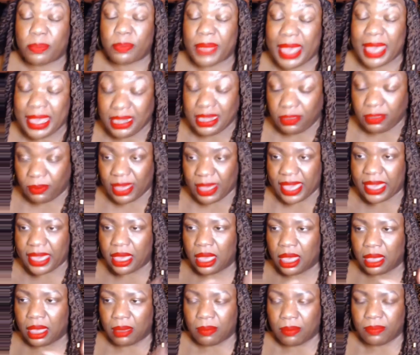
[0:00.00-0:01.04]
But anyway,
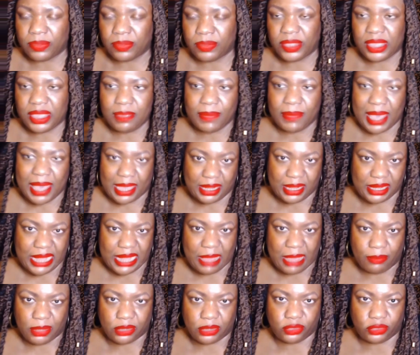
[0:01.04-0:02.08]
um, the Biden
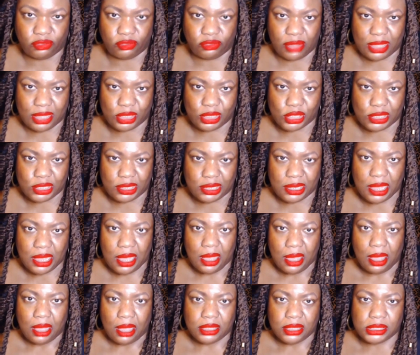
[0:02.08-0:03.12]
administration
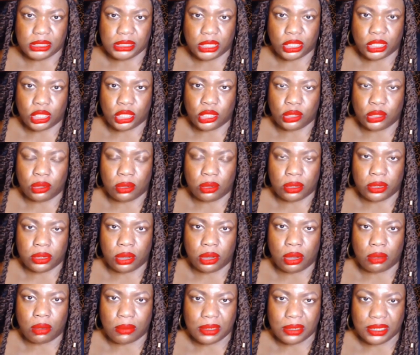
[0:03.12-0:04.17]
secured
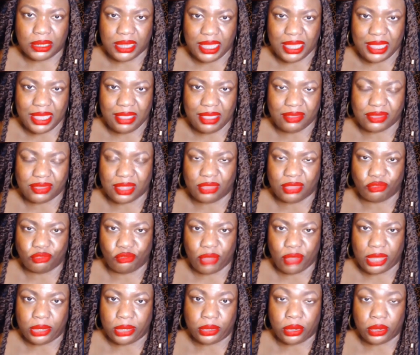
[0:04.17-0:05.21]
her release and
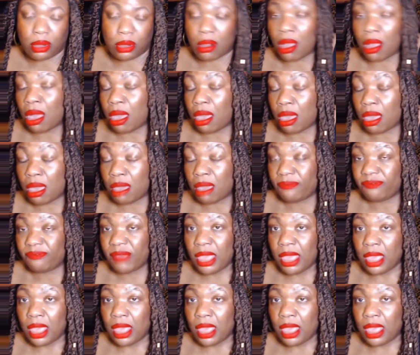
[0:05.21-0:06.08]
traded her off